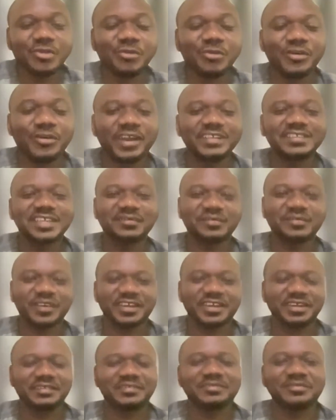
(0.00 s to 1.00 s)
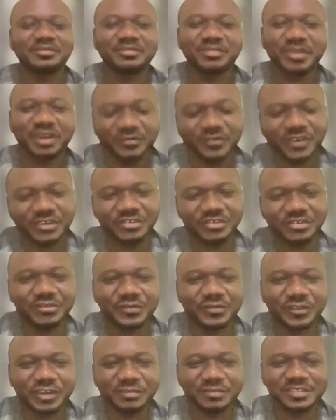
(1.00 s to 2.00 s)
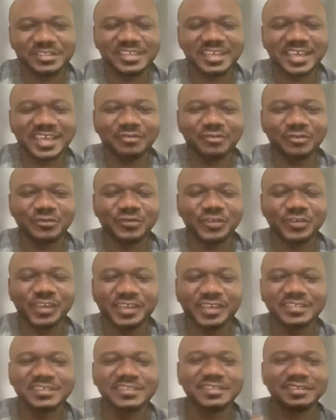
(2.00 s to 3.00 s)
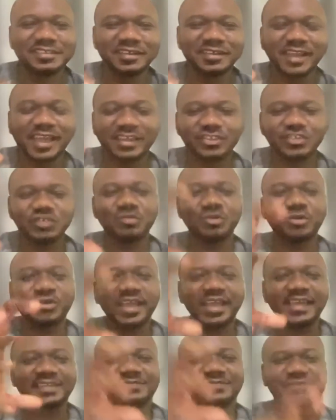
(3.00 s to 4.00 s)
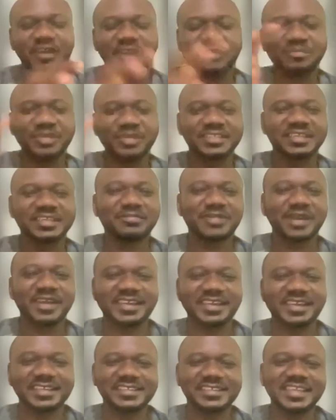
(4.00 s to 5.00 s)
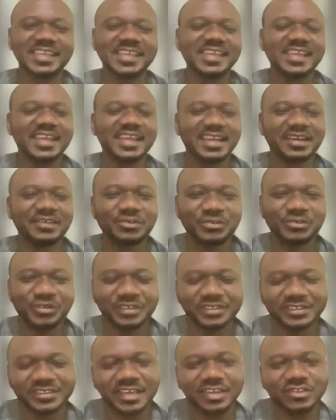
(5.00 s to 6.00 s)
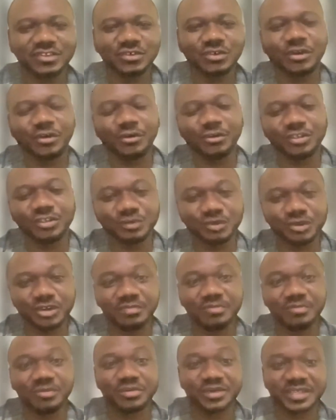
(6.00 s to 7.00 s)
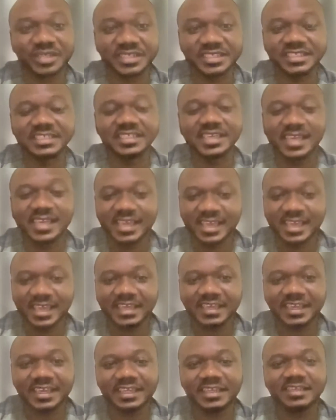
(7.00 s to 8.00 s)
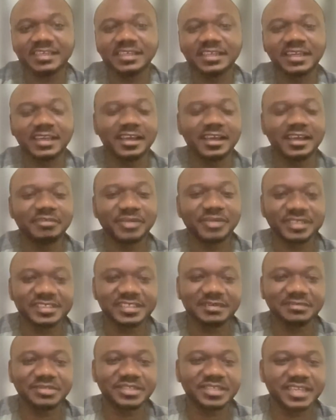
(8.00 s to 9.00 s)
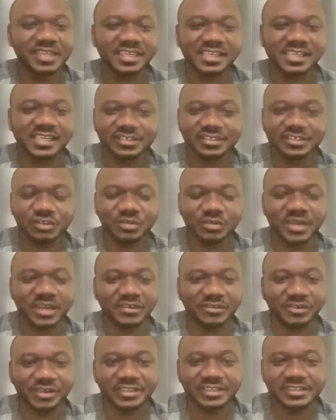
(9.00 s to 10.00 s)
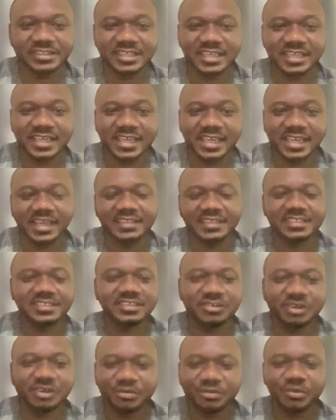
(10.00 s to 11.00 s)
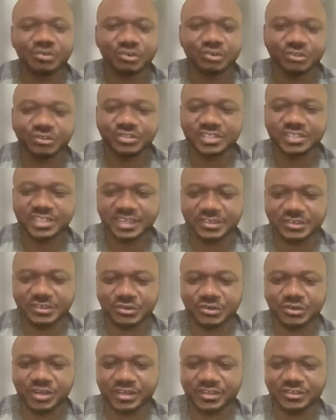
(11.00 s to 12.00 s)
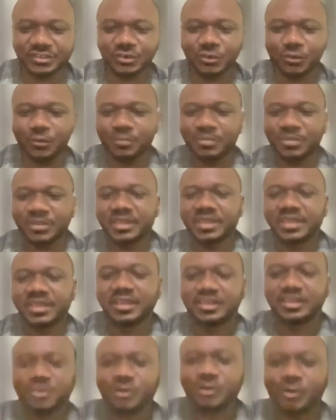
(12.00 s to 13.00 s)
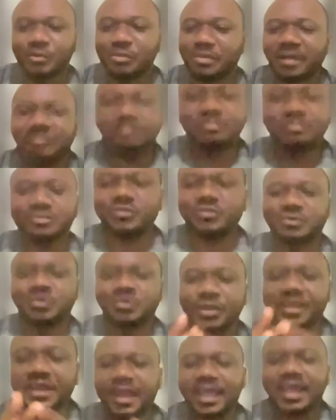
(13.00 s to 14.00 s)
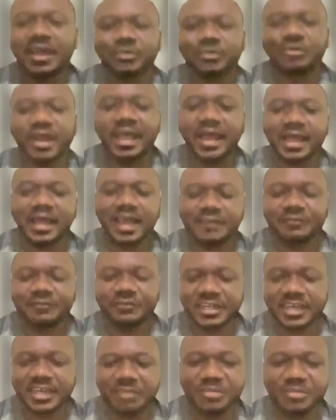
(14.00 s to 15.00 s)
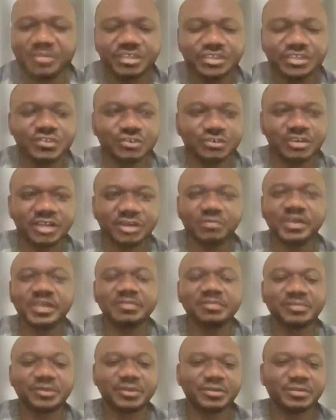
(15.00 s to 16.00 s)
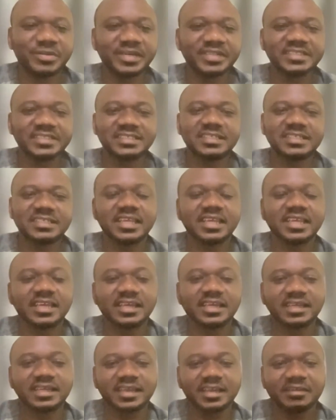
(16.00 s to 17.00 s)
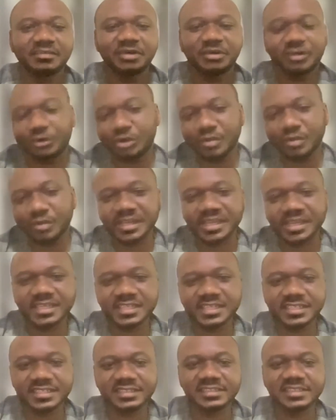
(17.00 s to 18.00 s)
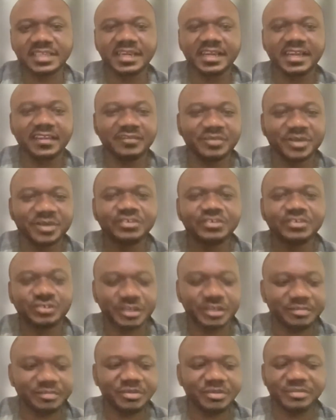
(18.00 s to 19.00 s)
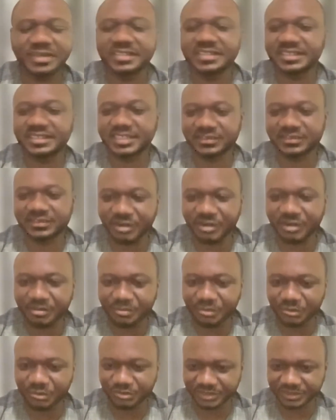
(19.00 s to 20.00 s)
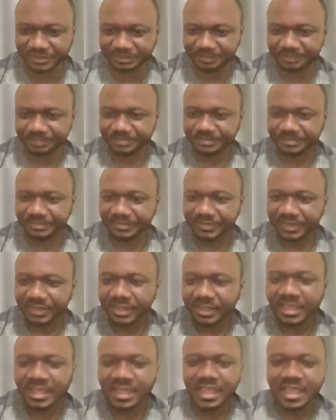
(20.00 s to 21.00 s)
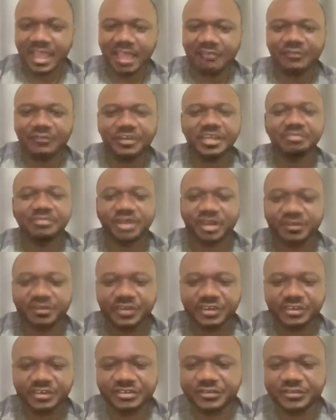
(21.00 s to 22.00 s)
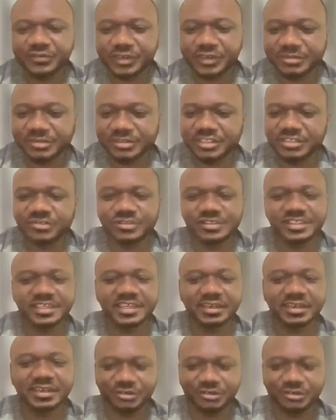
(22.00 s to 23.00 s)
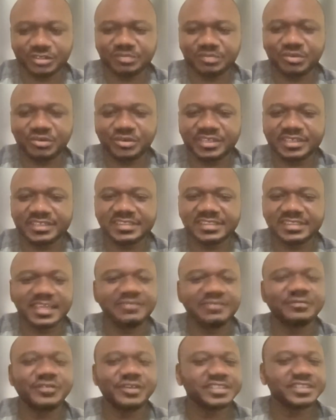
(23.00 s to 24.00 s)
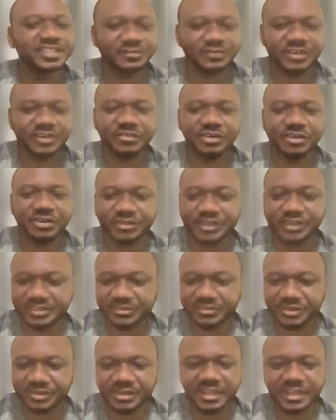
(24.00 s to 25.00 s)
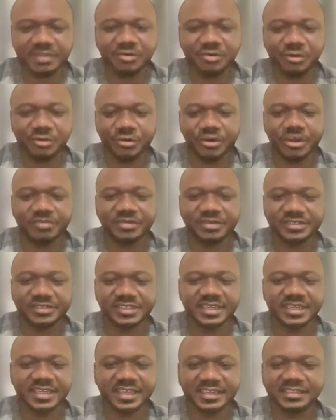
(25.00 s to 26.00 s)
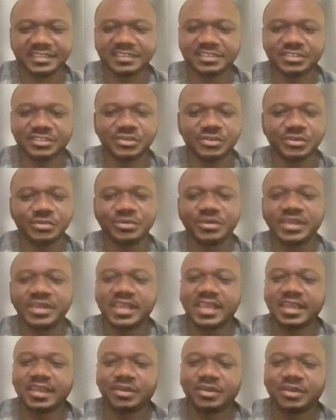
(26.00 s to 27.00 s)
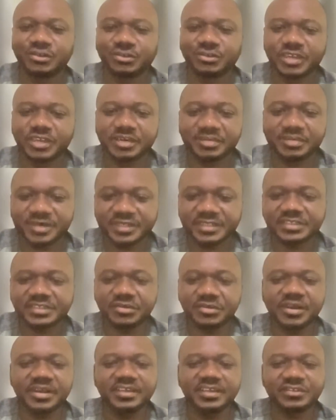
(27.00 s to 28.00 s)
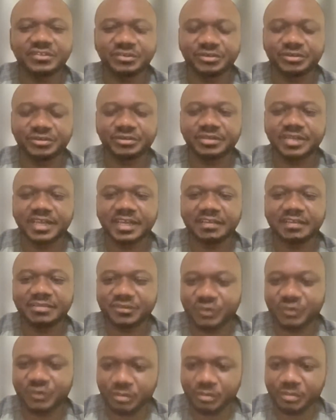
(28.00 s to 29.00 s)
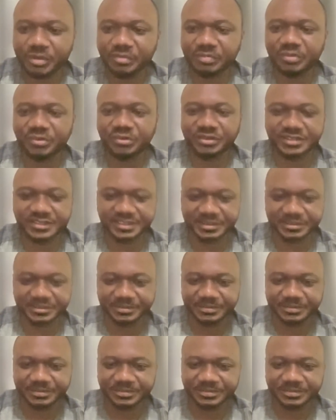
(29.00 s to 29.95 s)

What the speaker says: Whereas African manufacturing firms have to face like smaller and fragmented markets in their countries. And so the cross-border mobility, again, is something that needs to be addressed. And I think the report also touched on that. So, you know, going hard on Africa and making sure that we implement the recommendations and government should implement it is very important. African manufacturing firms need to scale across borders and face different regulatory requirements. And that, you know, also inhibits industrial development policy.